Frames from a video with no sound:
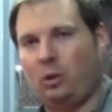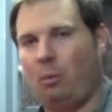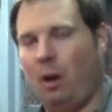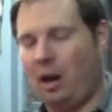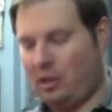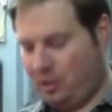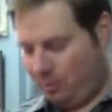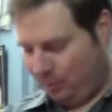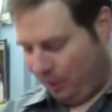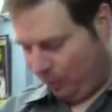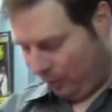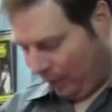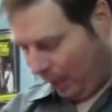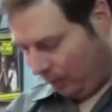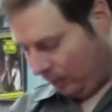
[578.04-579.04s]
toolbox should be
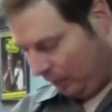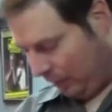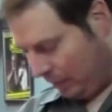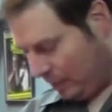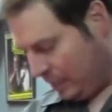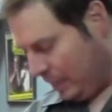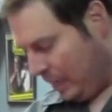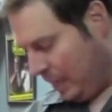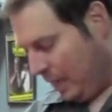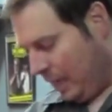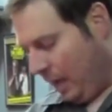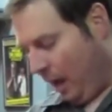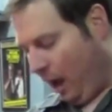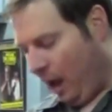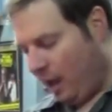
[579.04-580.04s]
without this.
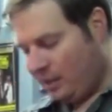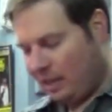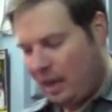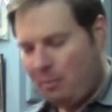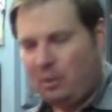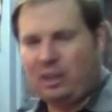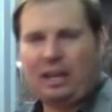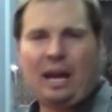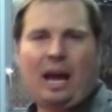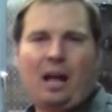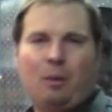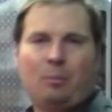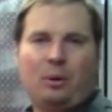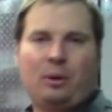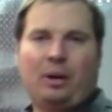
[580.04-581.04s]
Same with the
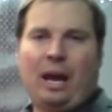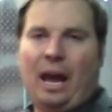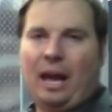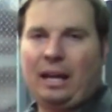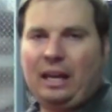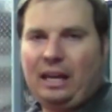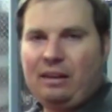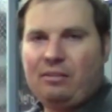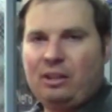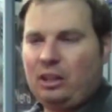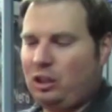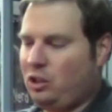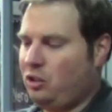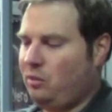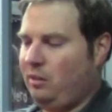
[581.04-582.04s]
caliper, and
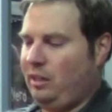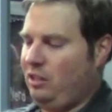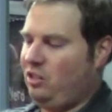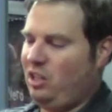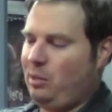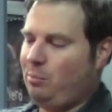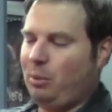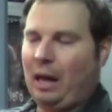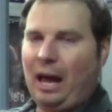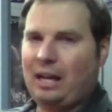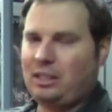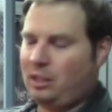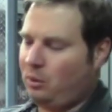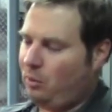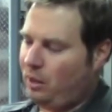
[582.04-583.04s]
even these cheap
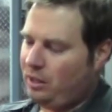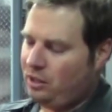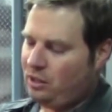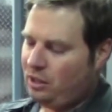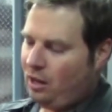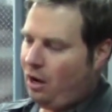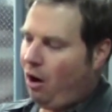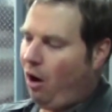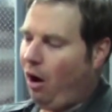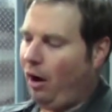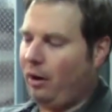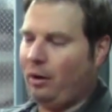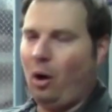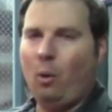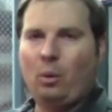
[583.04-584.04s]
plastic ones
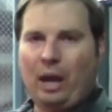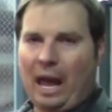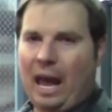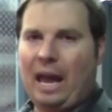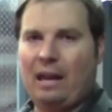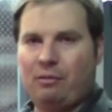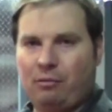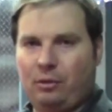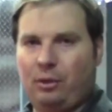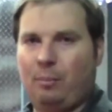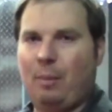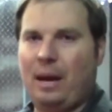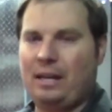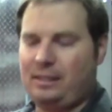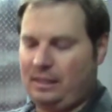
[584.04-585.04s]
are okay for the
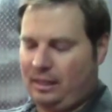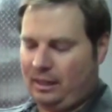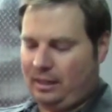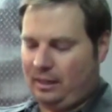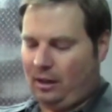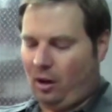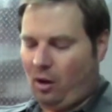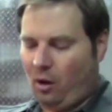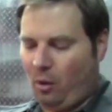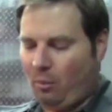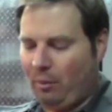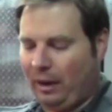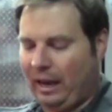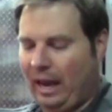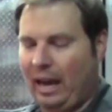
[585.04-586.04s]
basic
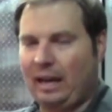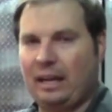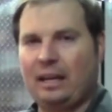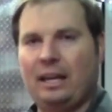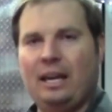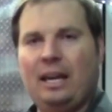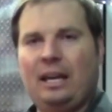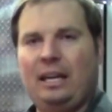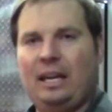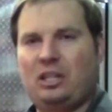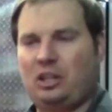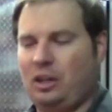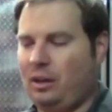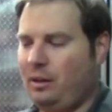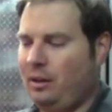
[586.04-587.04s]
home mechanic.
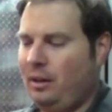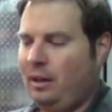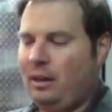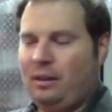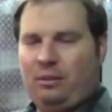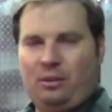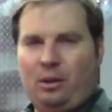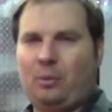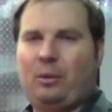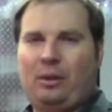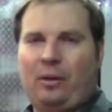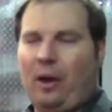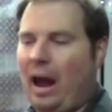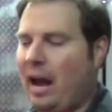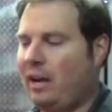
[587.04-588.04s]

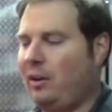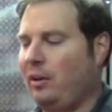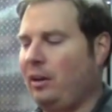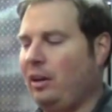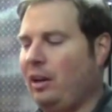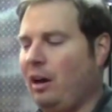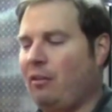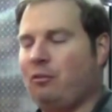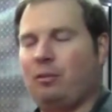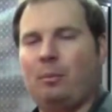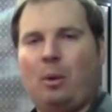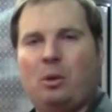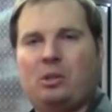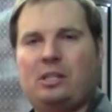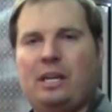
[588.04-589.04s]
They're accurate enough for
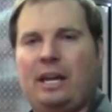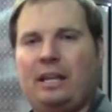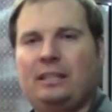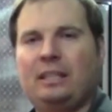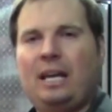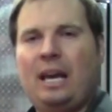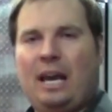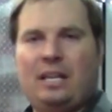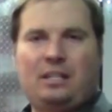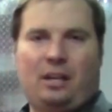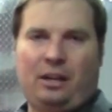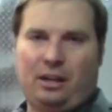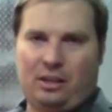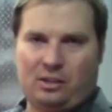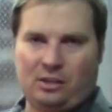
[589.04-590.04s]
most things
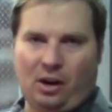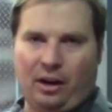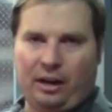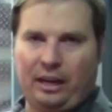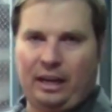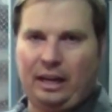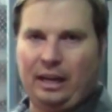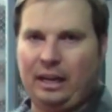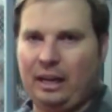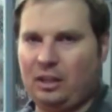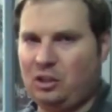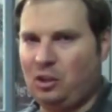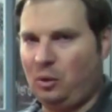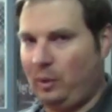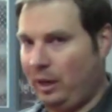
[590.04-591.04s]
until you start getting
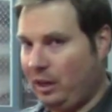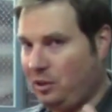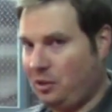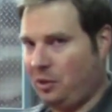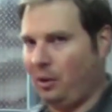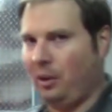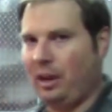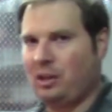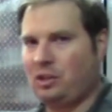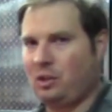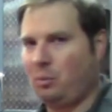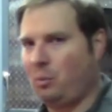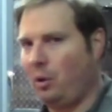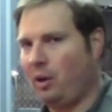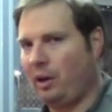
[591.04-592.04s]
into internal
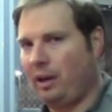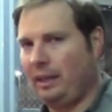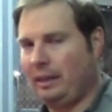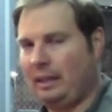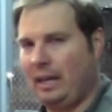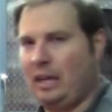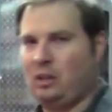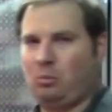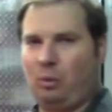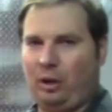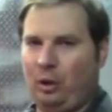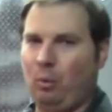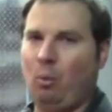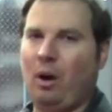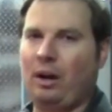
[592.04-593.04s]
engine work and things where
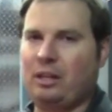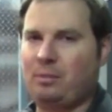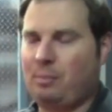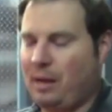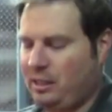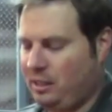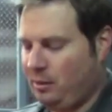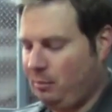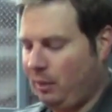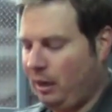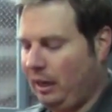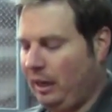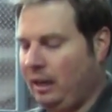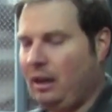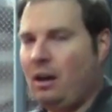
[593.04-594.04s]
you want to spend some
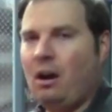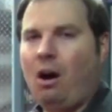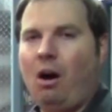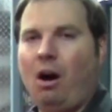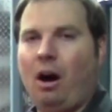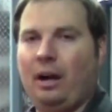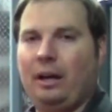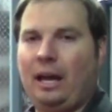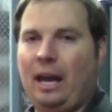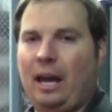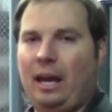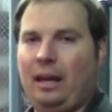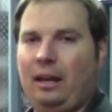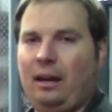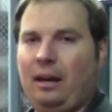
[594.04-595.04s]
money on
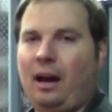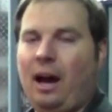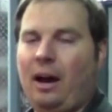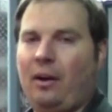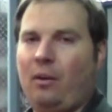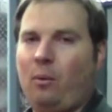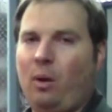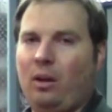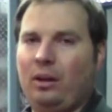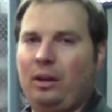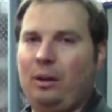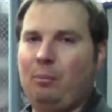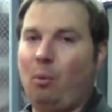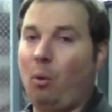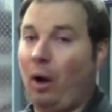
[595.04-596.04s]
a higher
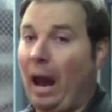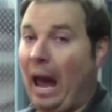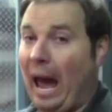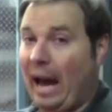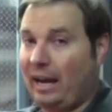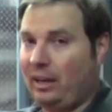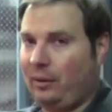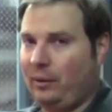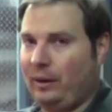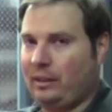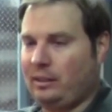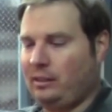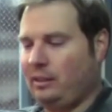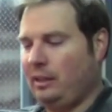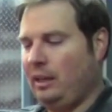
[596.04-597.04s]
quality, more
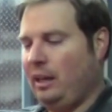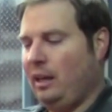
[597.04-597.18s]
accurate